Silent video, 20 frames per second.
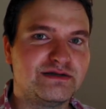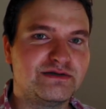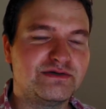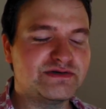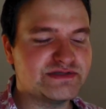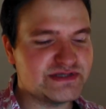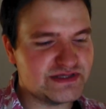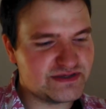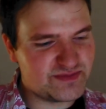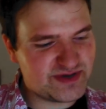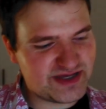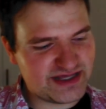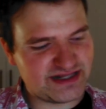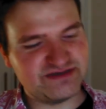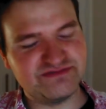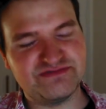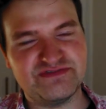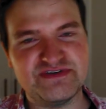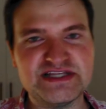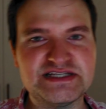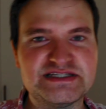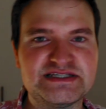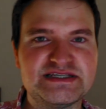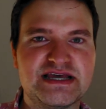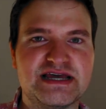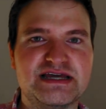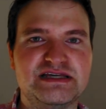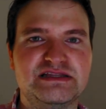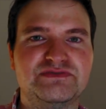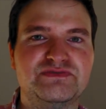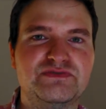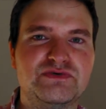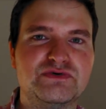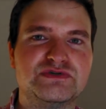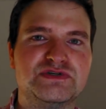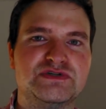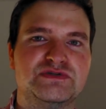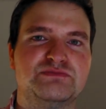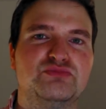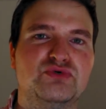Because at the beginning, Finn's saying the
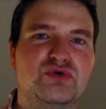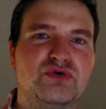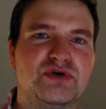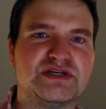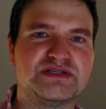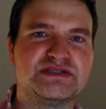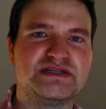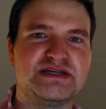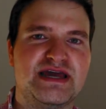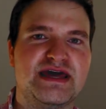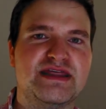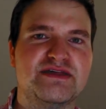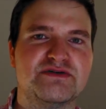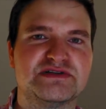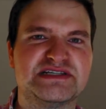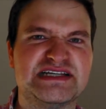Force has brought us together,